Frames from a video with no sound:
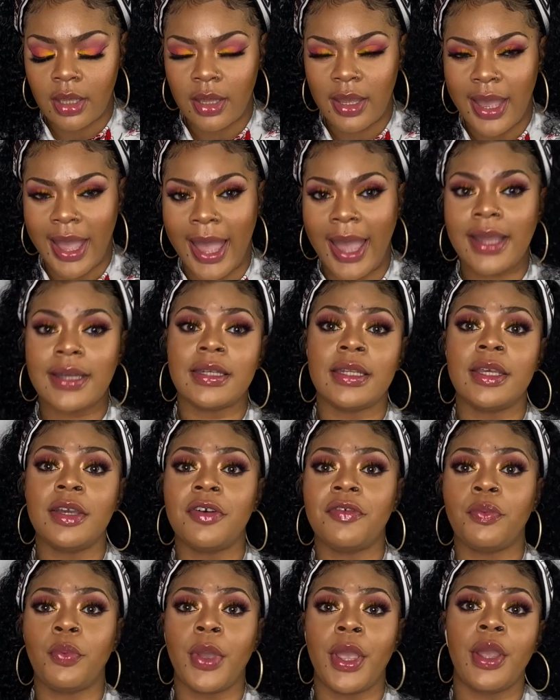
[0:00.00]
idea
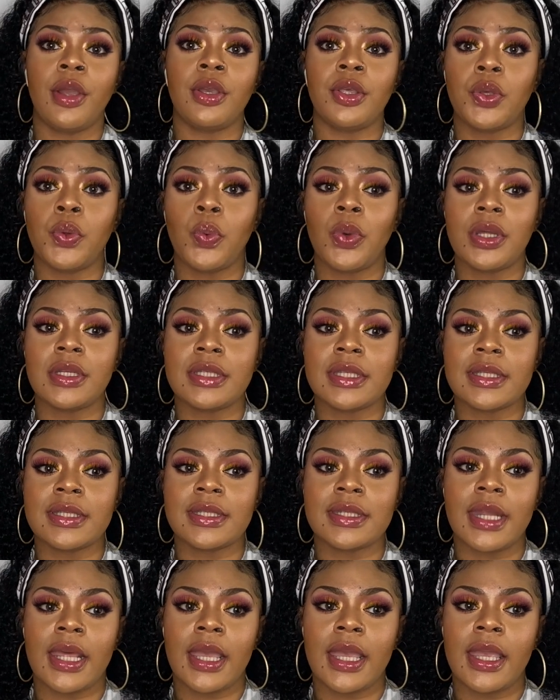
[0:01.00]
of where you want to
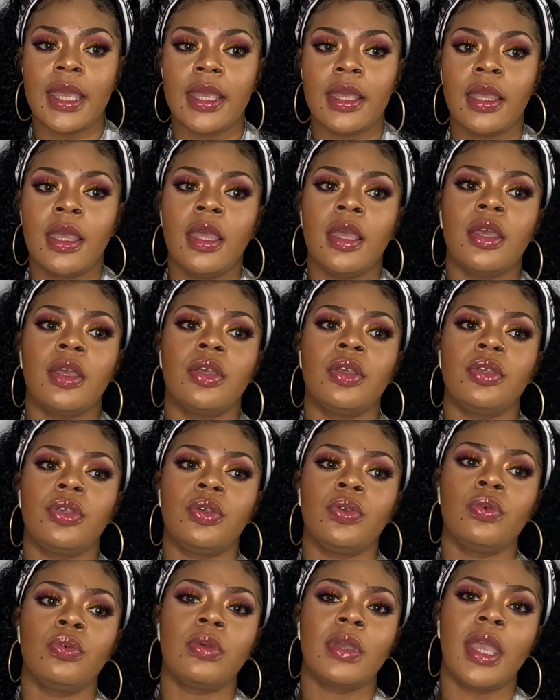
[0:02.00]
stay,
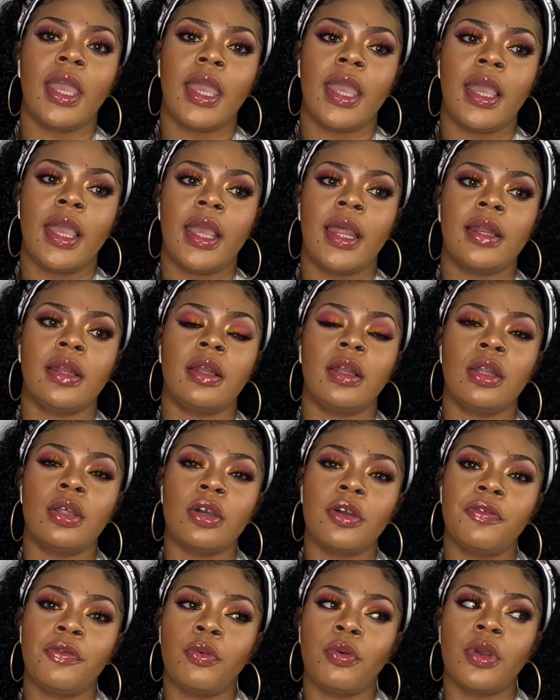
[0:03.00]
you can
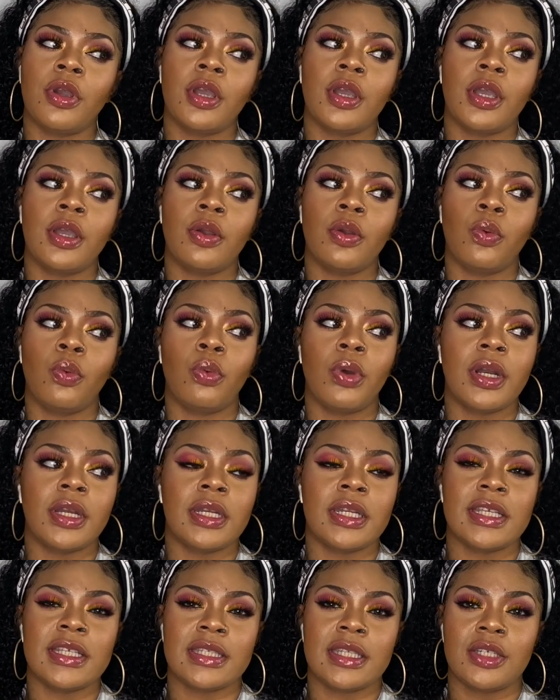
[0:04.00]
look for what it
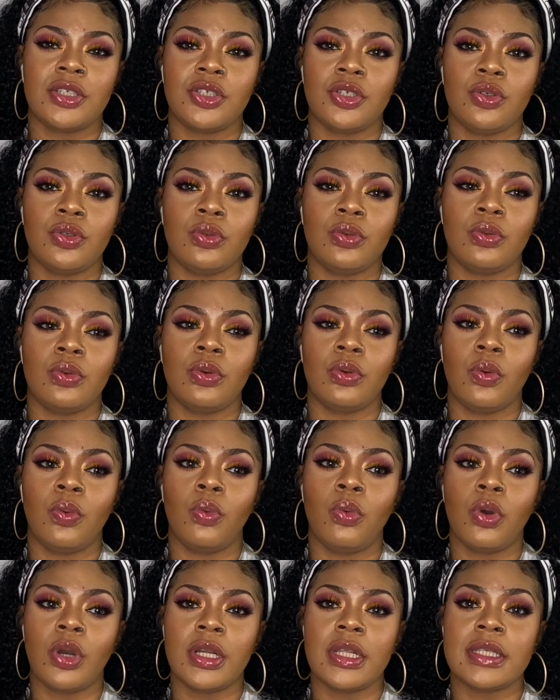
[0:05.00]
is that you
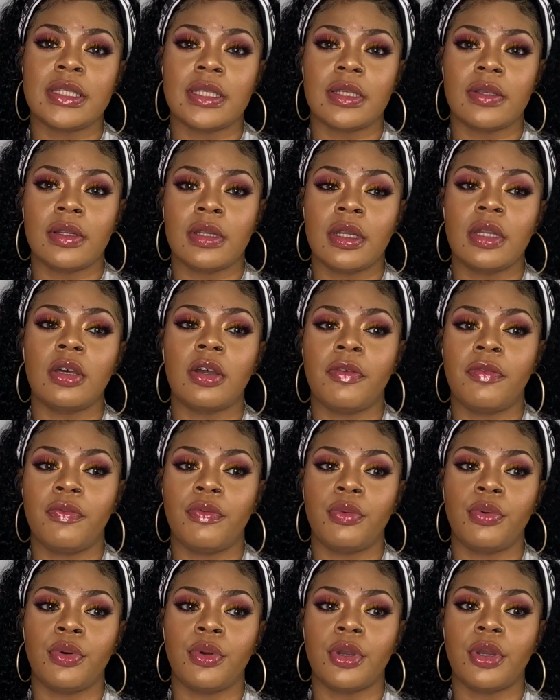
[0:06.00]
wanted to look
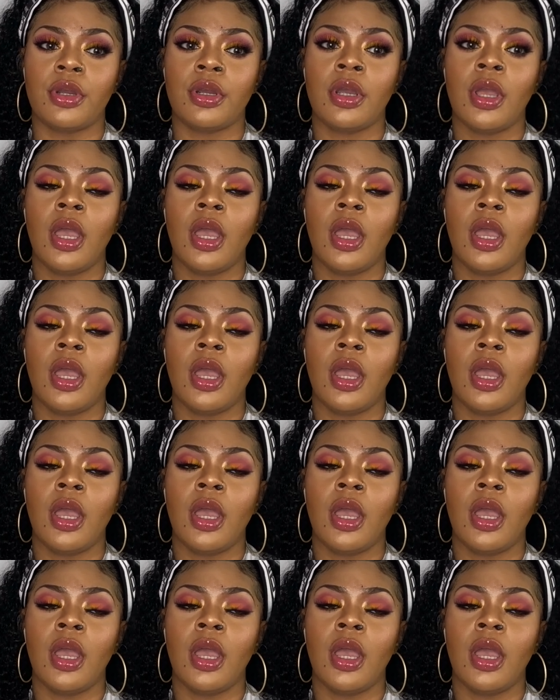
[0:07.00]
for.